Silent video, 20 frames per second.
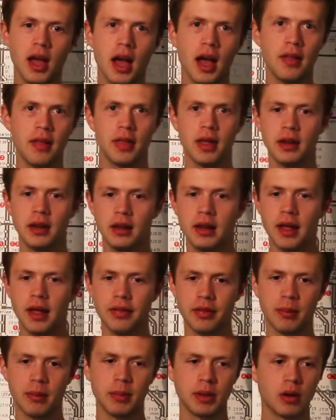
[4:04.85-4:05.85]
and then
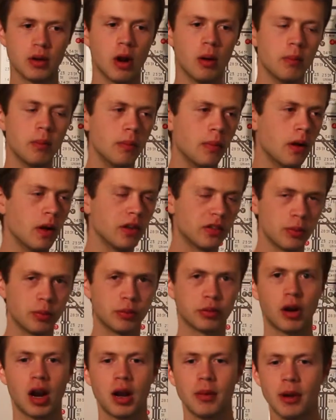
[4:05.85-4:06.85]
let them become a
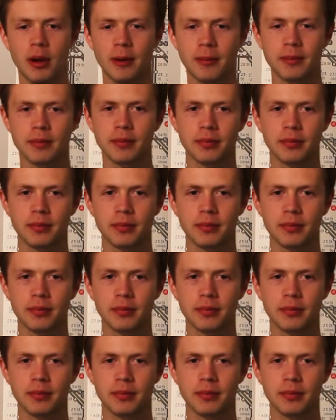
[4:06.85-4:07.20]
subscriber.